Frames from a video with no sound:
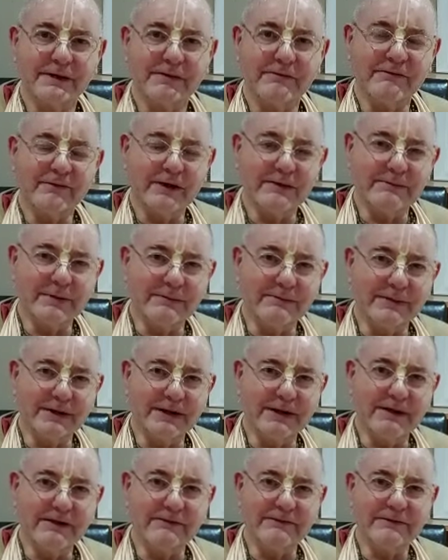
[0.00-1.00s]

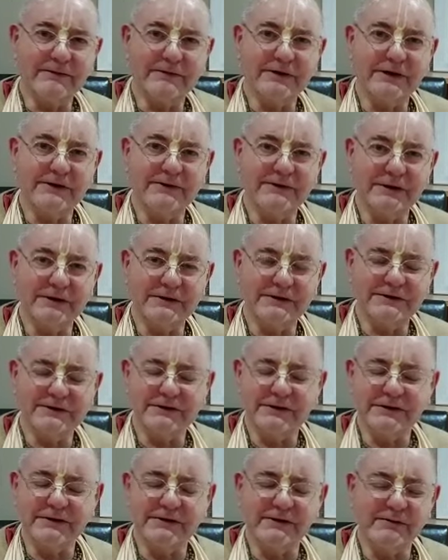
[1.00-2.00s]
Vamabhav and
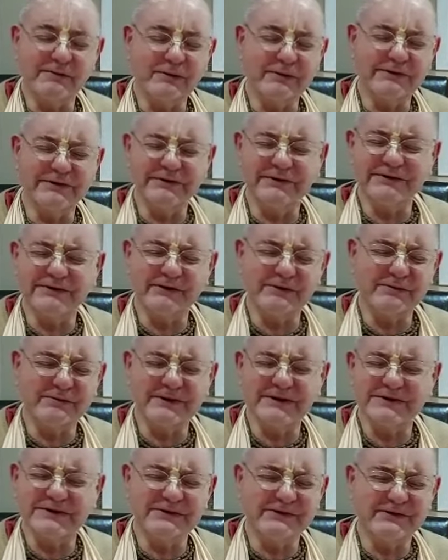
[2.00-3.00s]
Dakshin. There wasn't so
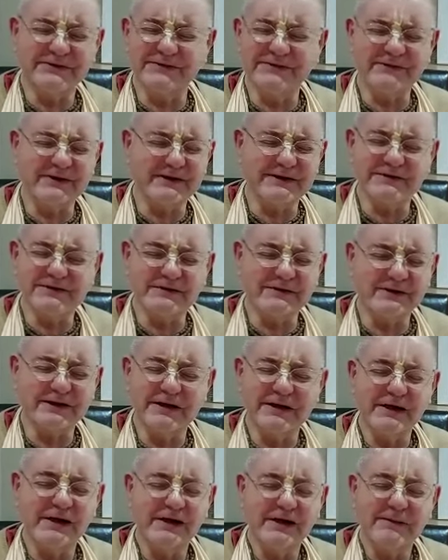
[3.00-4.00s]
much distinction
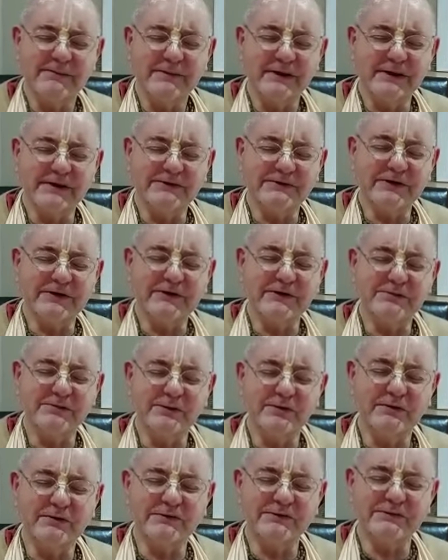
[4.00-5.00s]
because in the
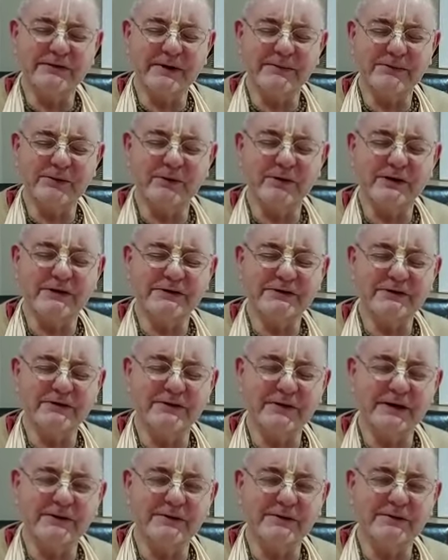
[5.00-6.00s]
mood of separation
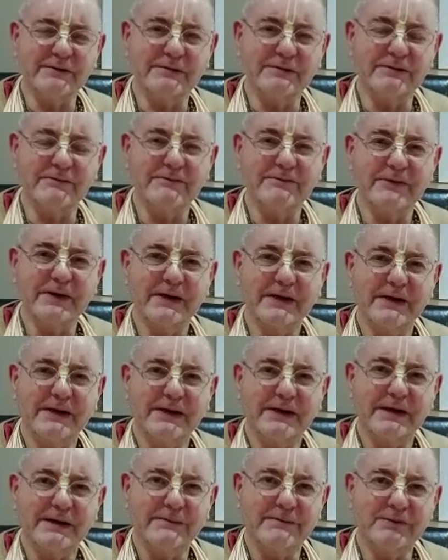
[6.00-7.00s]
they all
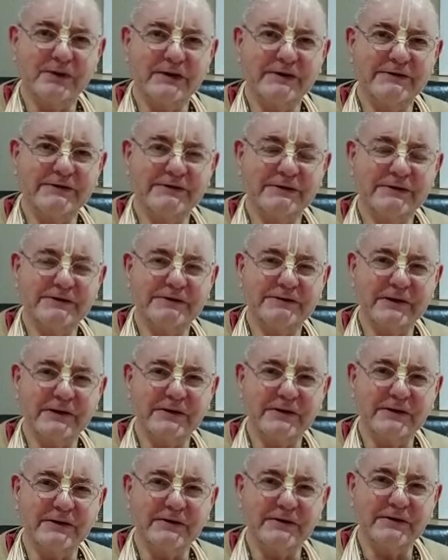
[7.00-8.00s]
embraced each
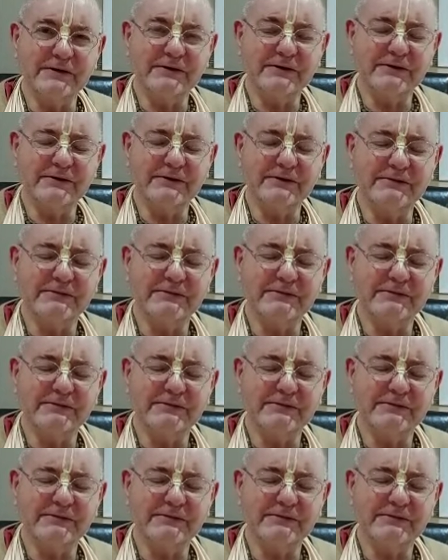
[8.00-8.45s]
other and